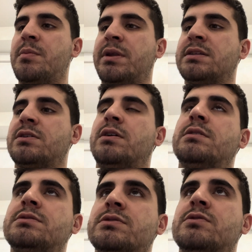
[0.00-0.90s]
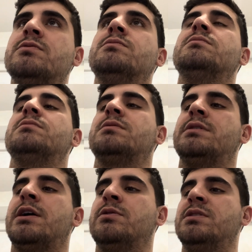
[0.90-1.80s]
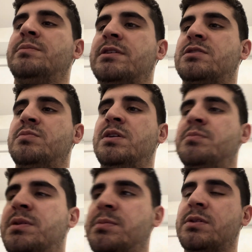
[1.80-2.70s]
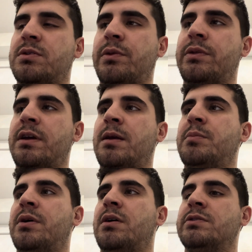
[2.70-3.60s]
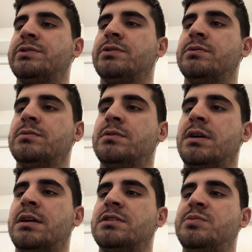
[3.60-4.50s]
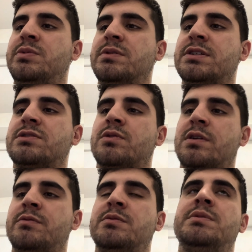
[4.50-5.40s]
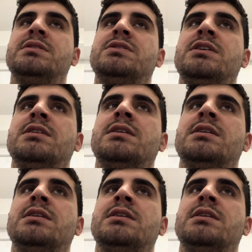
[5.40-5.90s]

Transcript: but it's also not only meant to be a biblical thing, but also to be, this story would be seen